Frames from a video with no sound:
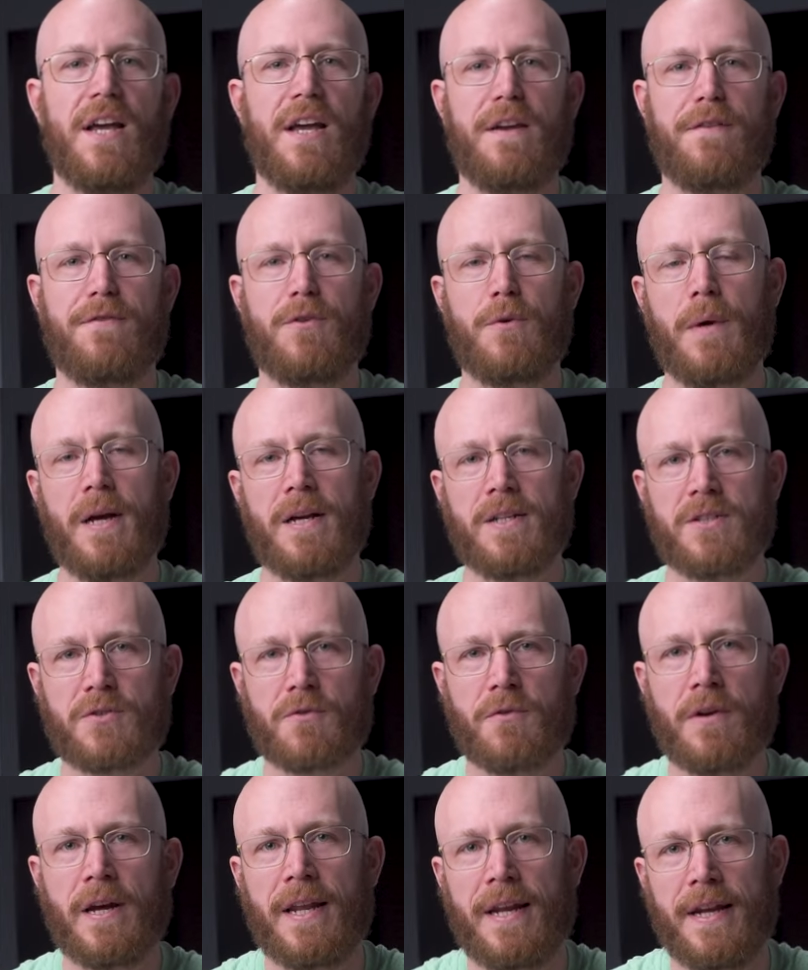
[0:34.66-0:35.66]
if you ask
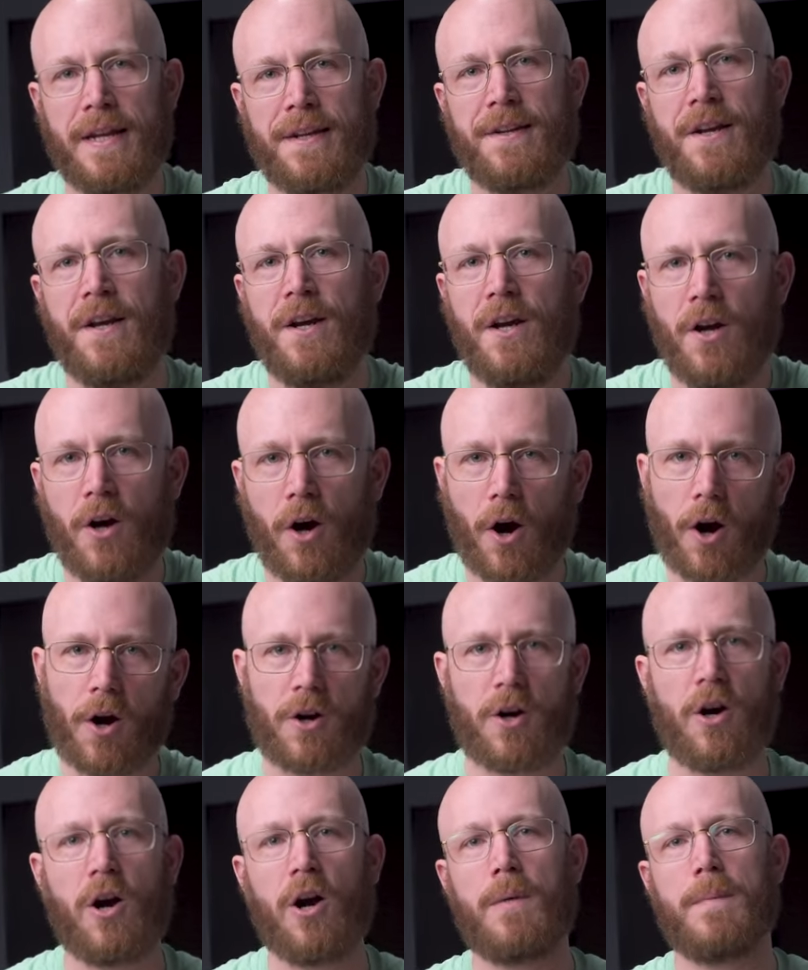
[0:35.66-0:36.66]
Reddit,
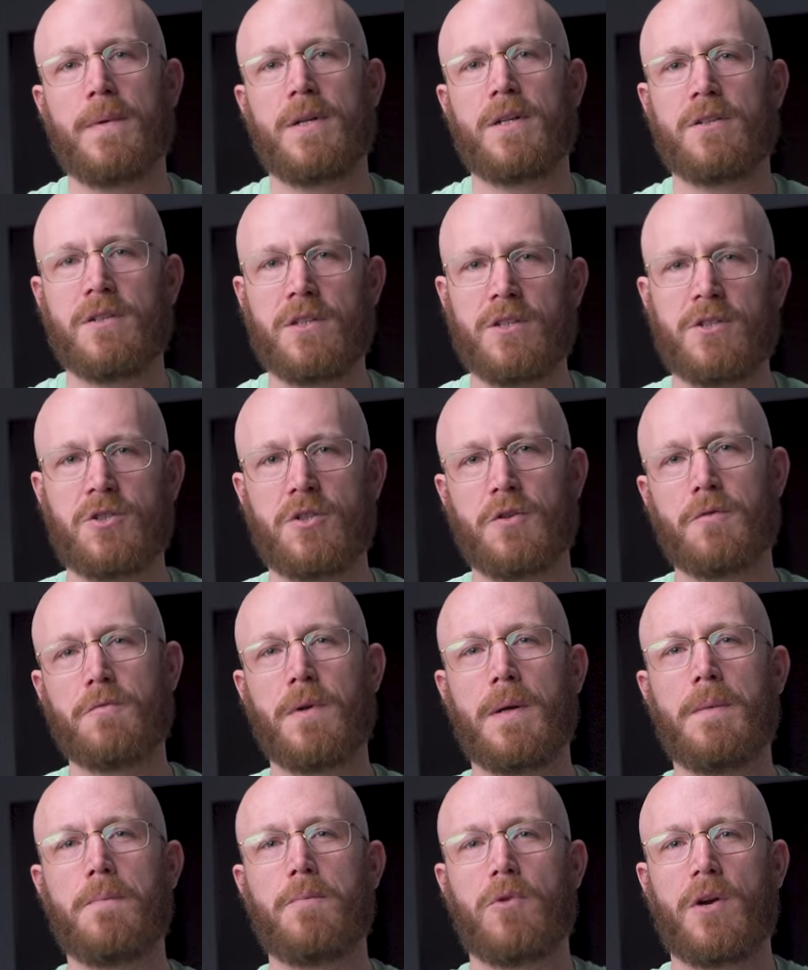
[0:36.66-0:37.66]
are carbon clincher
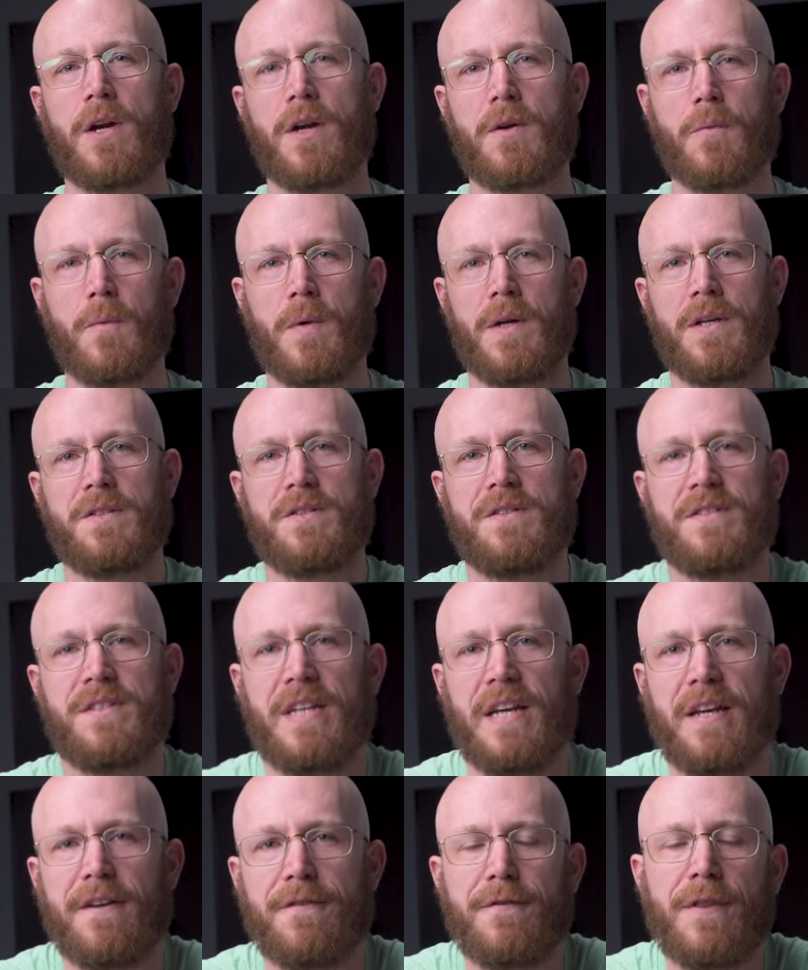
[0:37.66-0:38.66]
rim brake wheels
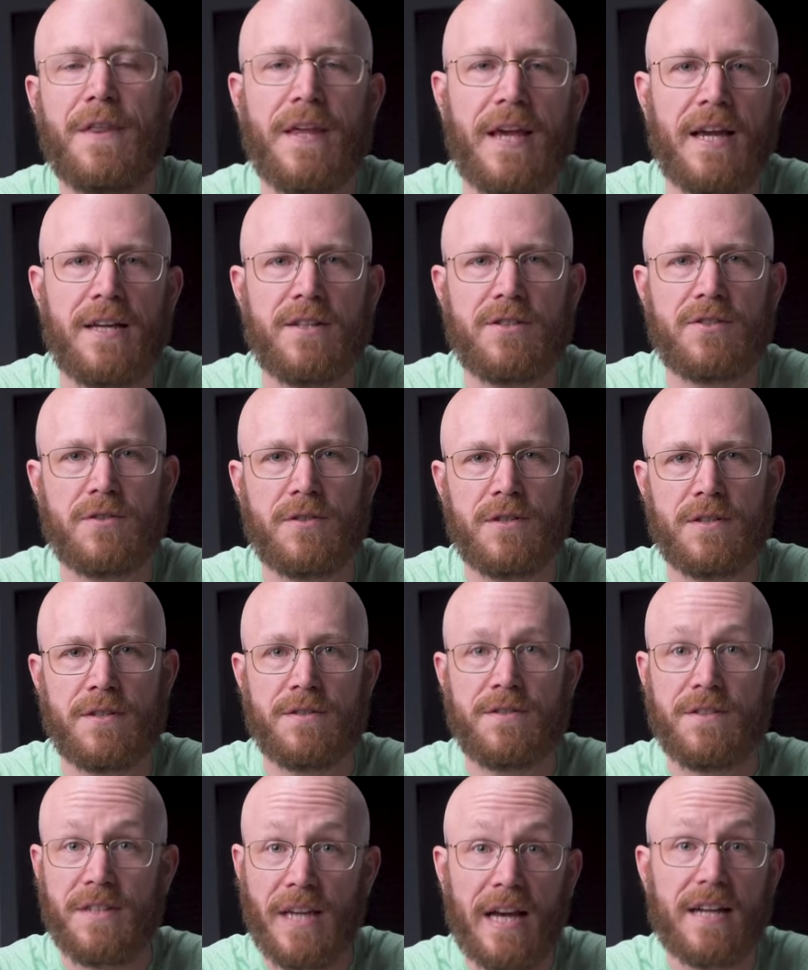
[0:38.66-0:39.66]
safe? The answer
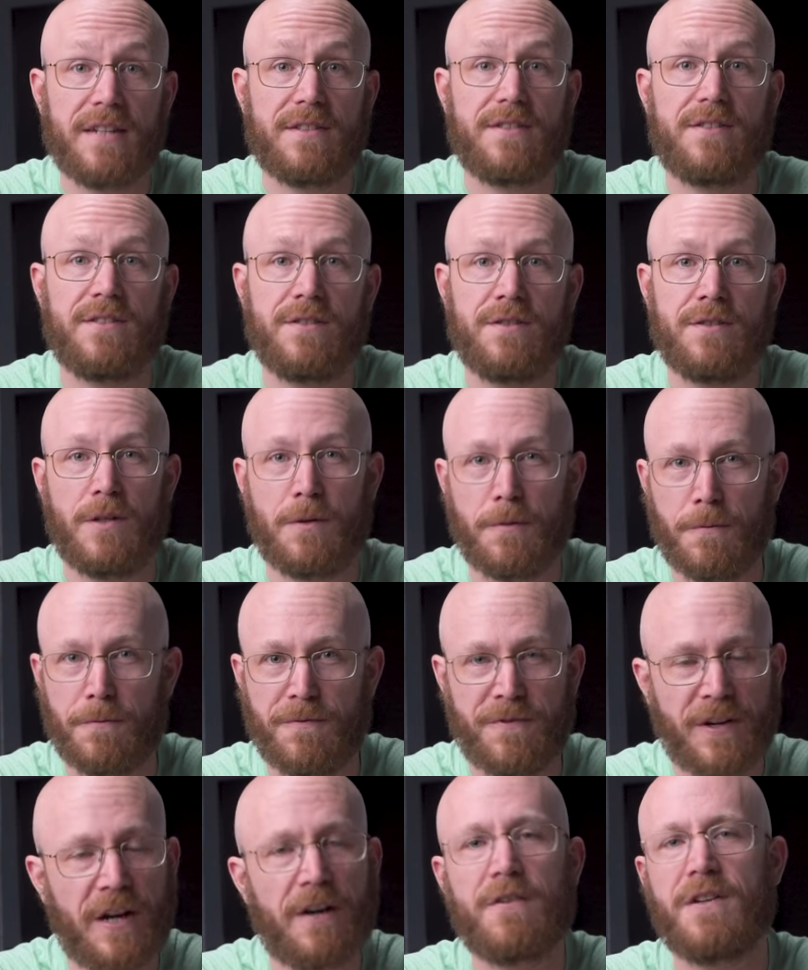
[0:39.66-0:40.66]
is yes, they're
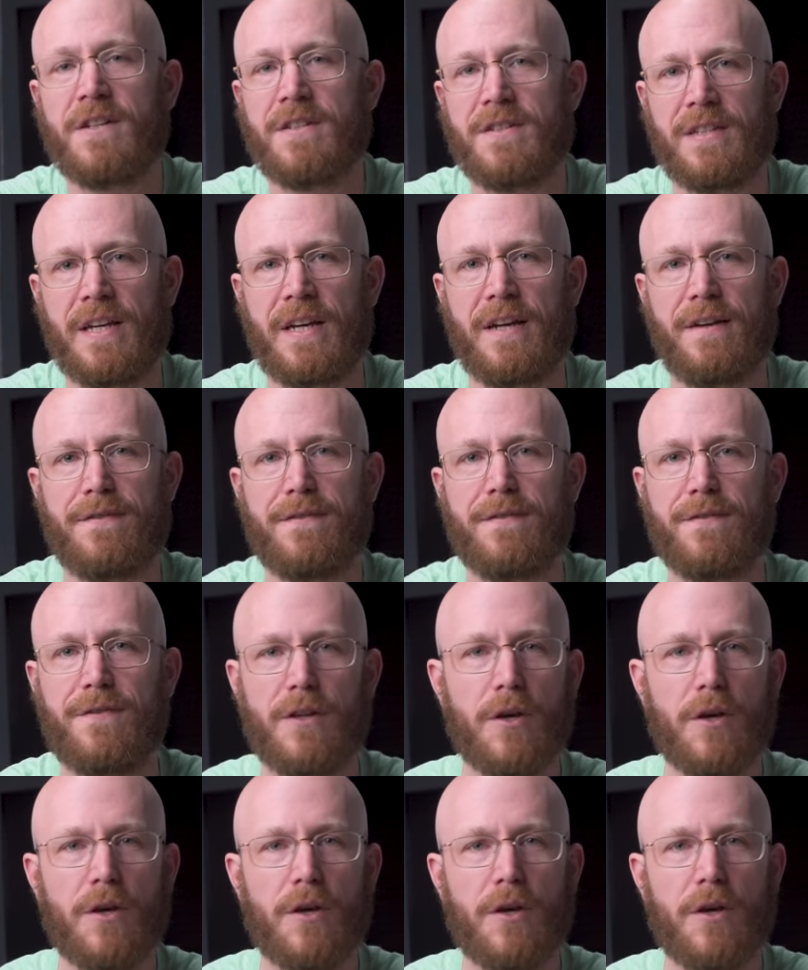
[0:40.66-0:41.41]
very safe.